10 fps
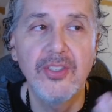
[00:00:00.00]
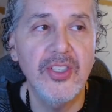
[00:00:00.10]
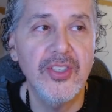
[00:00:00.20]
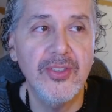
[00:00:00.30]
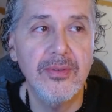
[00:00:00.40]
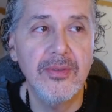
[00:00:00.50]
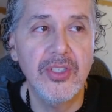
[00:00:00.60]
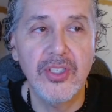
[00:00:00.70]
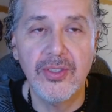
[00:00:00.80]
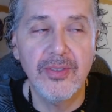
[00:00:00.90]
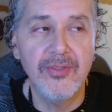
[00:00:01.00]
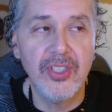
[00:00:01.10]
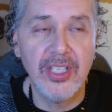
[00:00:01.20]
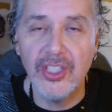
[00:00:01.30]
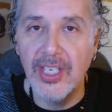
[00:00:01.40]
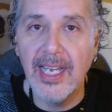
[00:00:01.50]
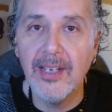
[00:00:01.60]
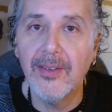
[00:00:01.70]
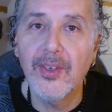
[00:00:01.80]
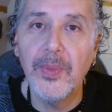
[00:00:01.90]
just chit chat
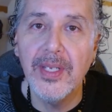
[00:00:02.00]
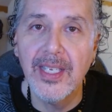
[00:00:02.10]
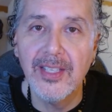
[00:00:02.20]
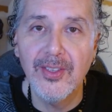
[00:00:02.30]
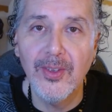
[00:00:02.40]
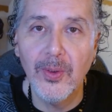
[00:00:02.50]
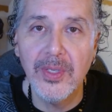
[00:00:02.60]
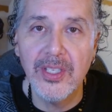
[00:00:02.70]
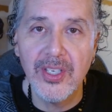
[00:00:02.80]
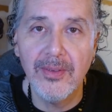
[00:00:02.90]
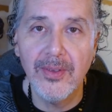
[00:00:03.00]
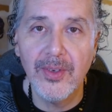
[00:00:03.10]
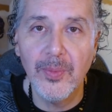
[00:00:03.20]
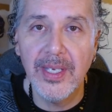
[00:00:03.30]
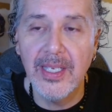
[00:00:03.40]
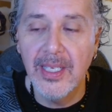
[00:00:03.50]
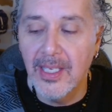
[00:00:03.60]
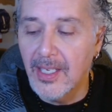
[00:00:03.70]
a little bit, get to know each other a little bit,